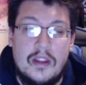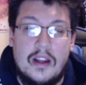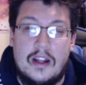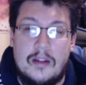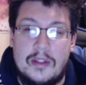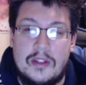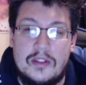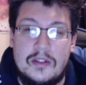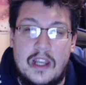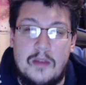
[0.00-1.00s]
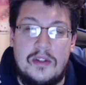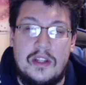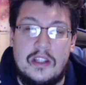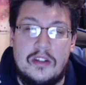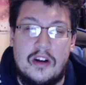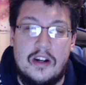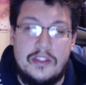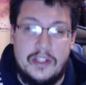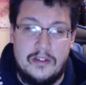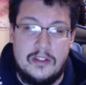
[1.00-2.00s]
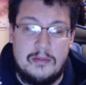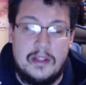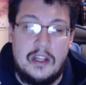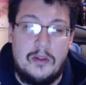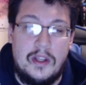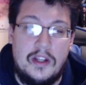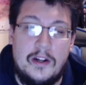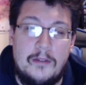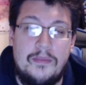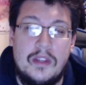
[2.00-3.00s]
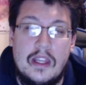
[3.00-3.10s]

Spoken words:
It's also damaging his heart in general. It's making it weaker.